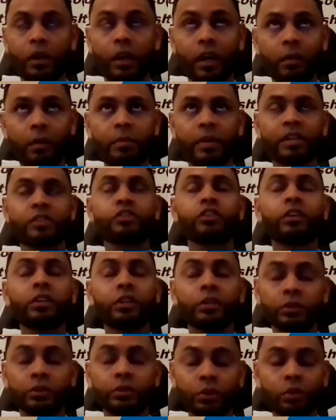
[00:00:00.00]
you got to make sure
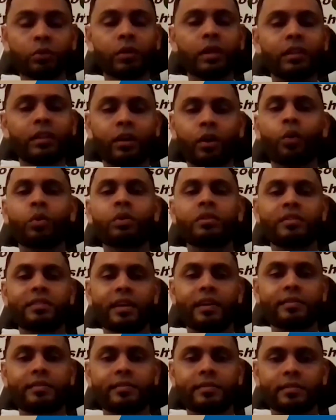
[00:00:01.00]
you do what the coach
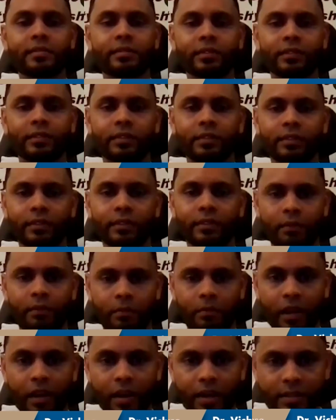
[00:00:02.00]
says.
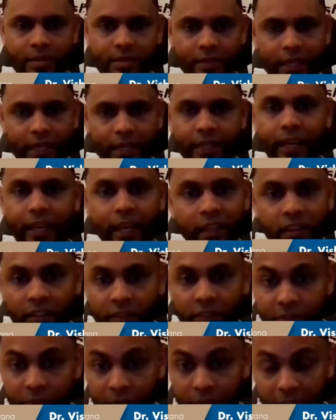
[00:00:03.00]
Because at the end
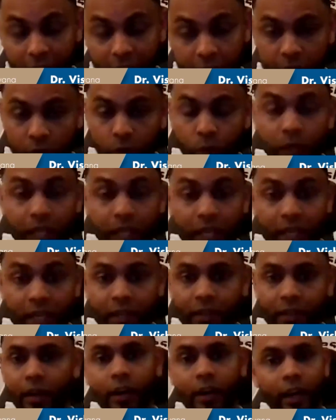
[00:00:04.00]
of every week
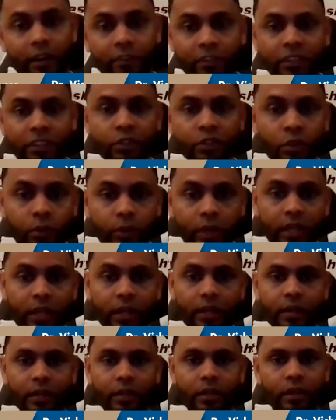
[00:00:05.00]
or every 2
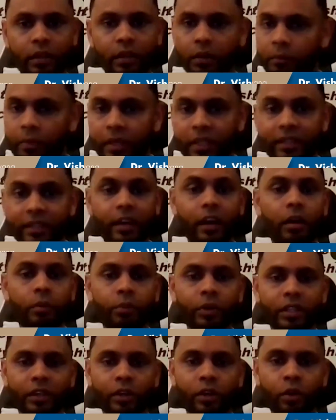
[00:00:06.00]
weeks, meeting
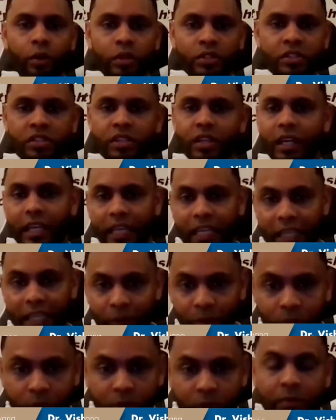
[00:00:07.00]
up with the coach,
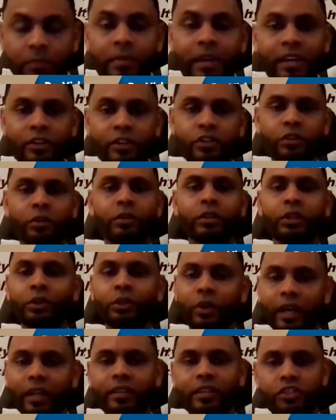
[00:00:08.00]
he would make sure
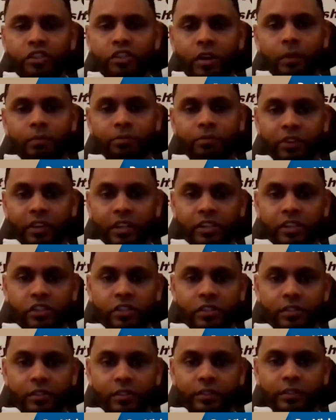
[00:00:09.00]
you get the job
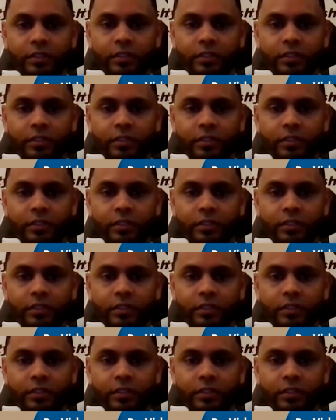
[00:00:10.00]
finished.